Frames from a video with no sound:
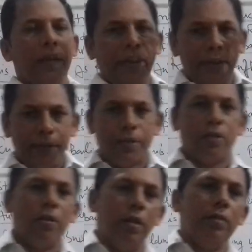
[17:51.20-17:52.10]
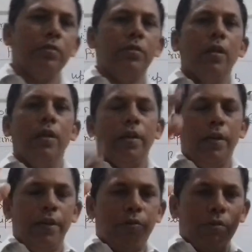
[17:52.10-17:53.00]
electrons
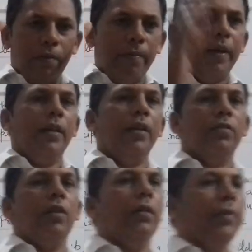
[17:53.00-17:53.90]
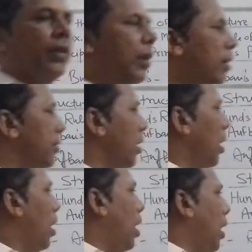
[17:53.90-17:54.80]
into the various
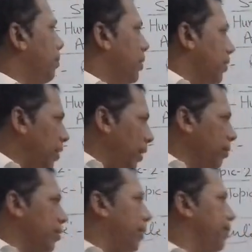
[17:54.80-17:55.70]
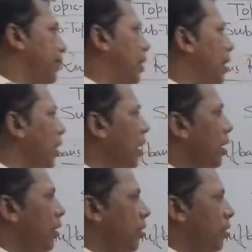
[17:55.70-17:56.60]
orbitals of the same subcell
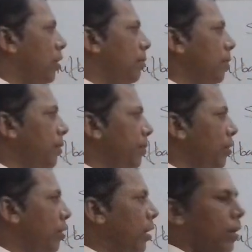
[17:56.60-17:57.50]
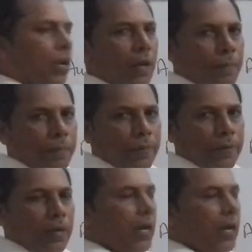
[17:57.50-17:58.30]
termed building up.